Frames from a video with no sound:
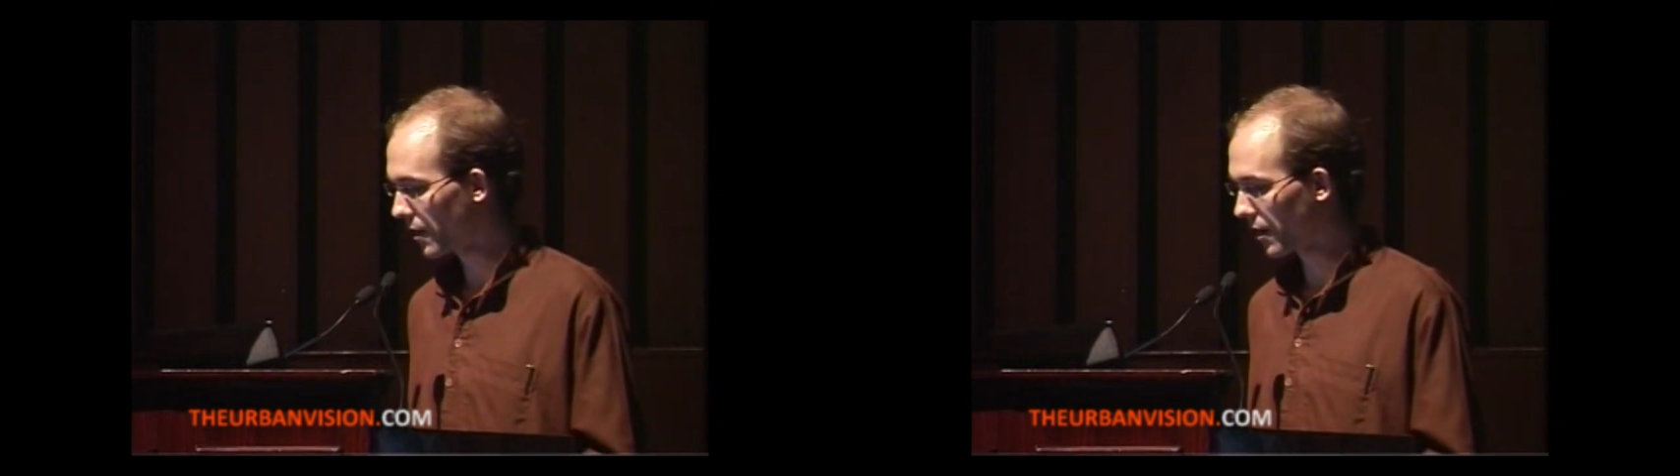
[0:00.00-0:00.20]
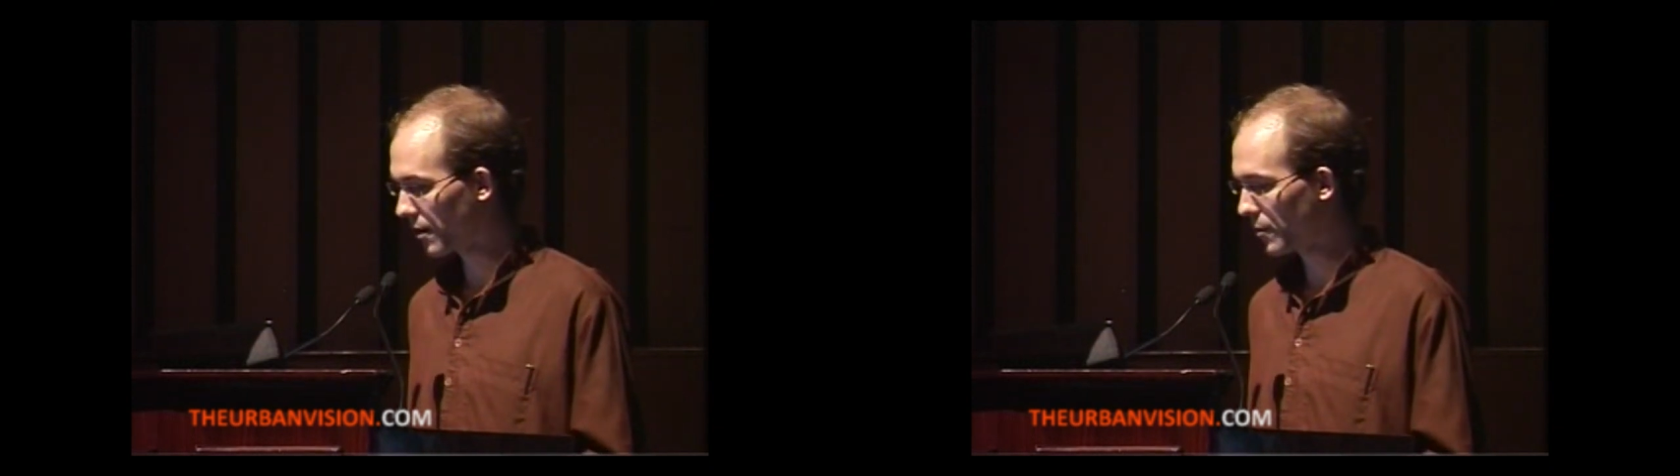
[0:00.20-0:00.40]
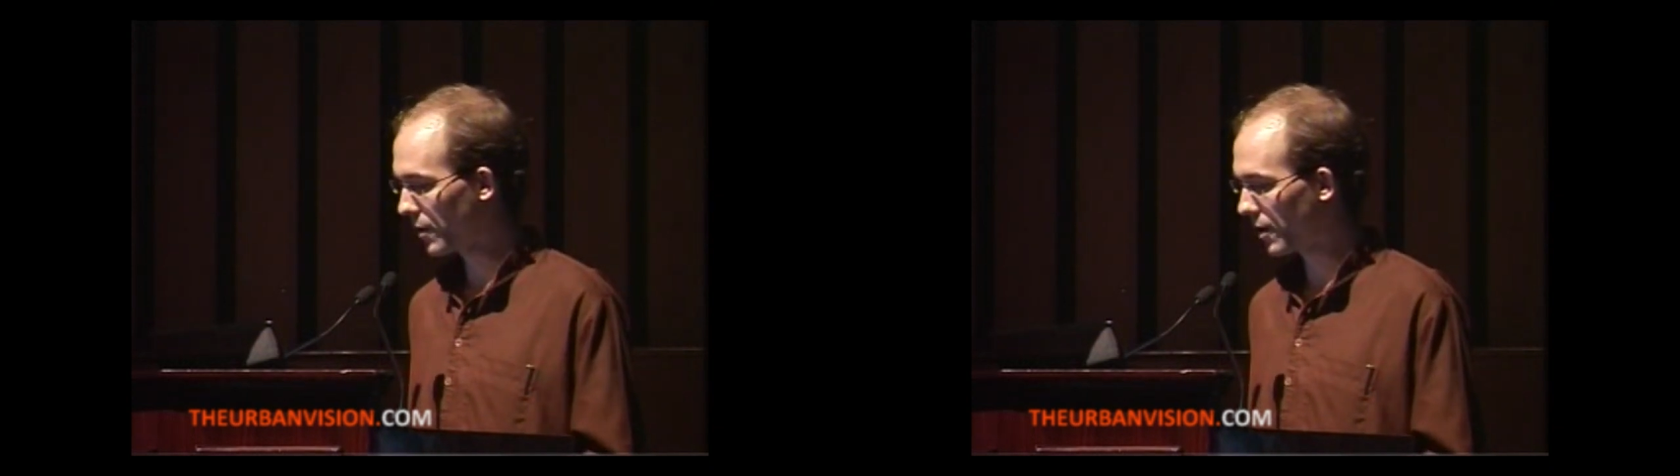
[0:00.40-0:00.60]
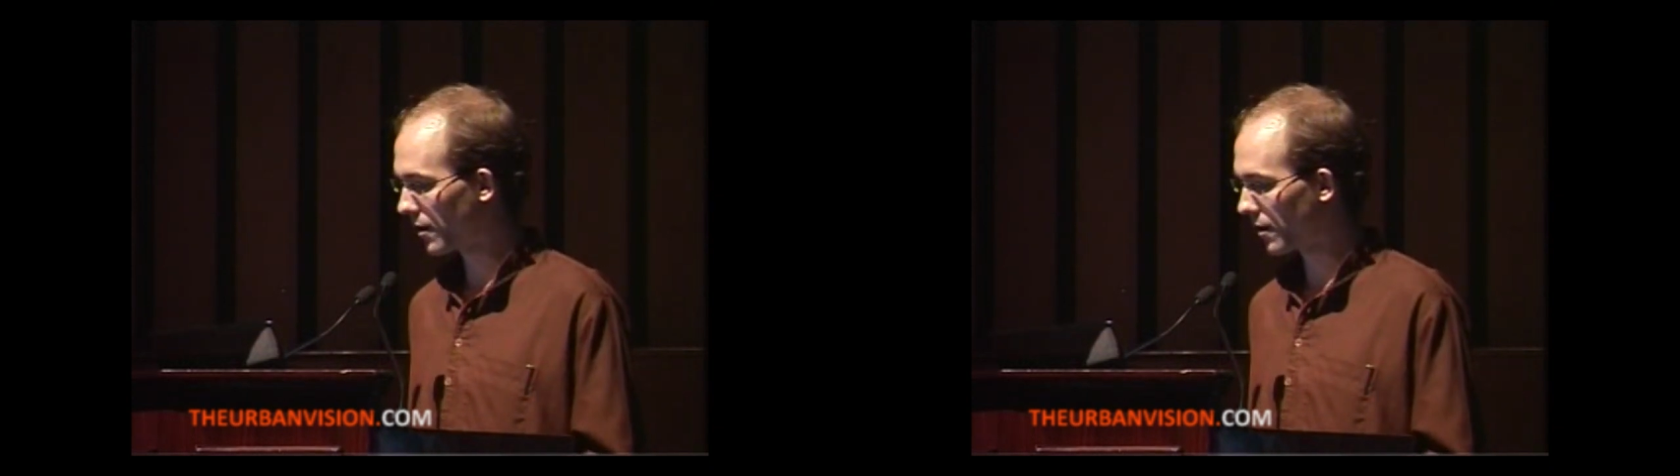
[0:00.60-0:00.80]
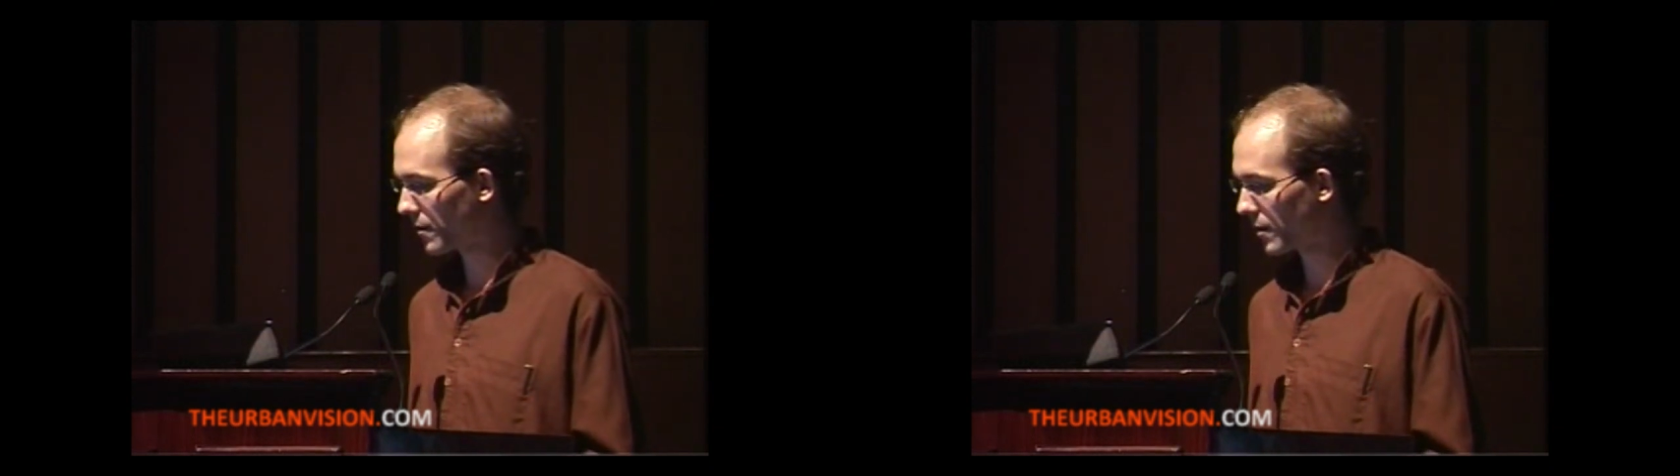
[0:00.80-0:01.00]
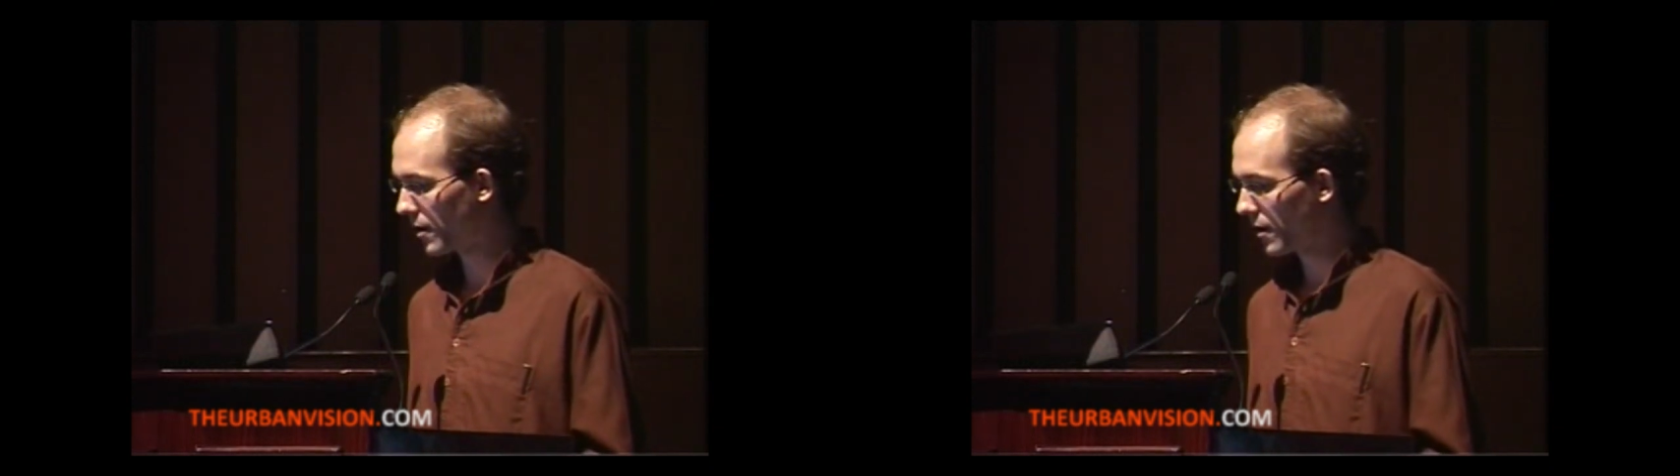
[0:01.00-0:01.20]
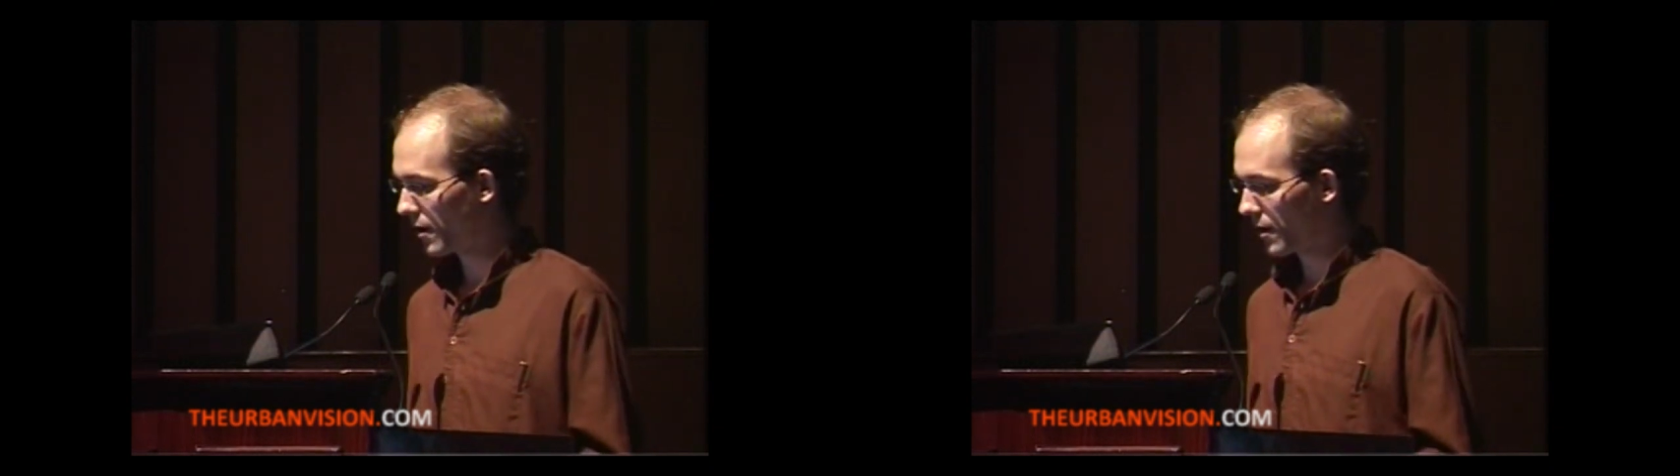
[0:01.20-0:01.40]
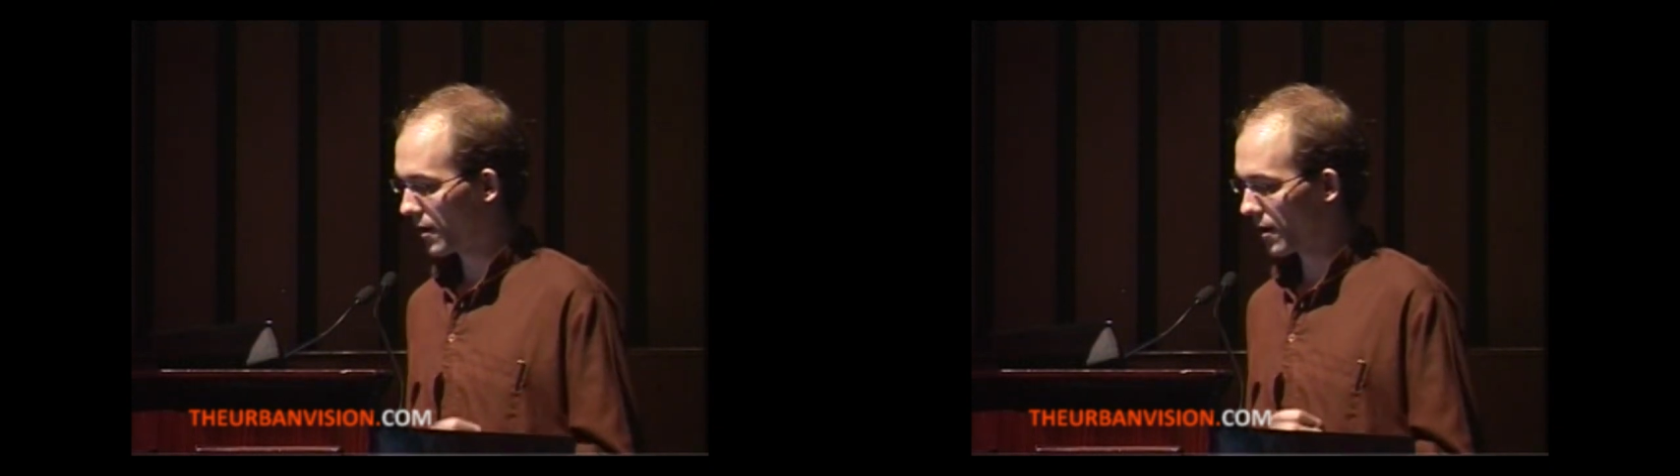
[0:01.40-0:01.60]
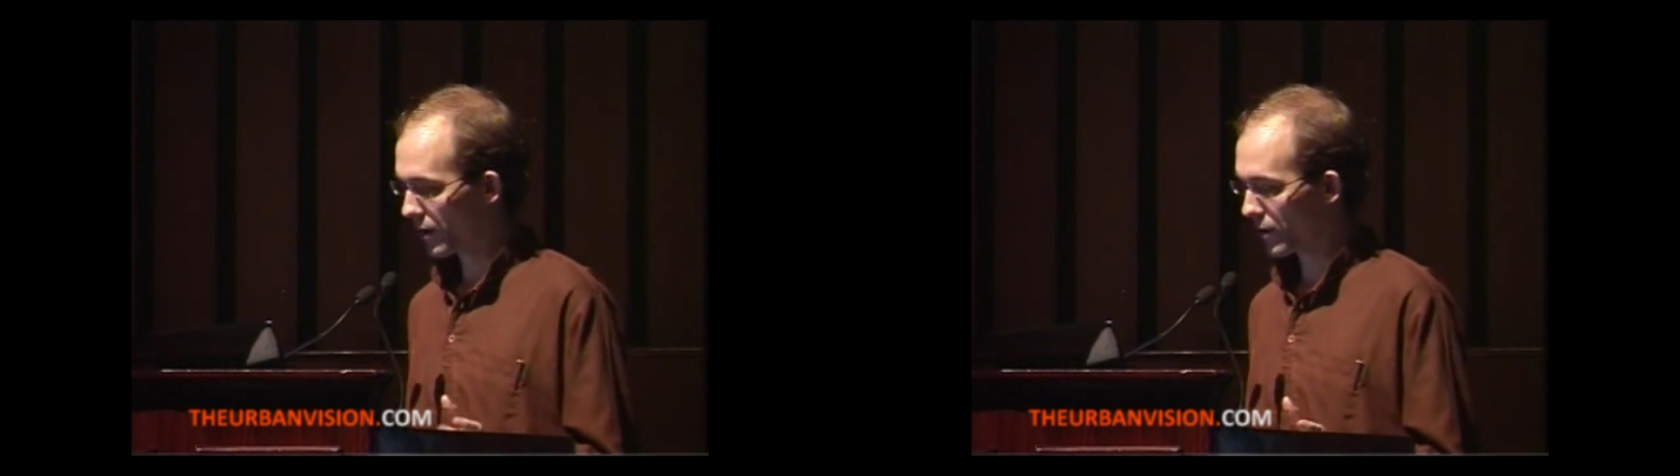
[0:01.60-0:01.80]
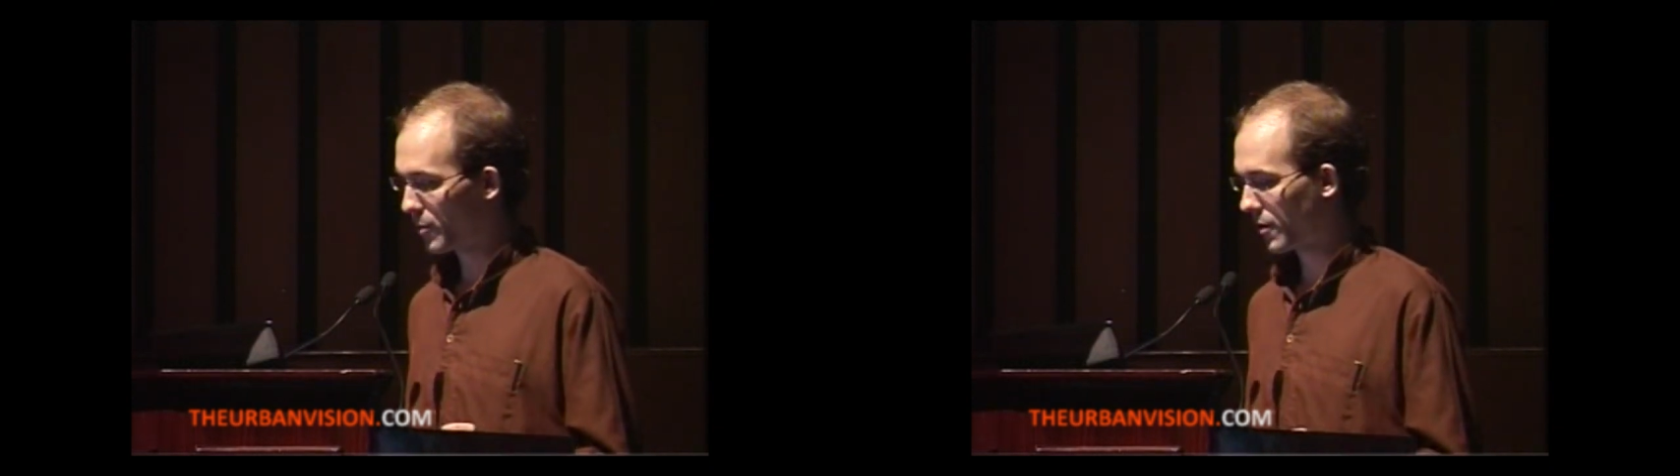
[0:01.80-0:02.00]
they can be a
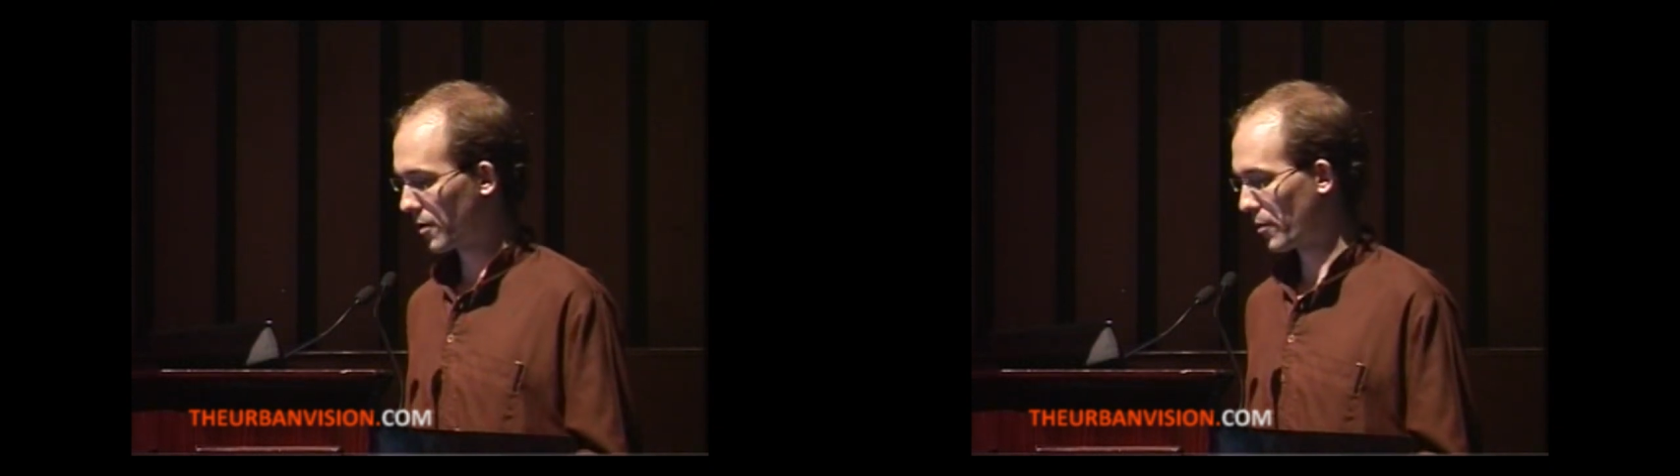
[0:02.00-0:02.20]
good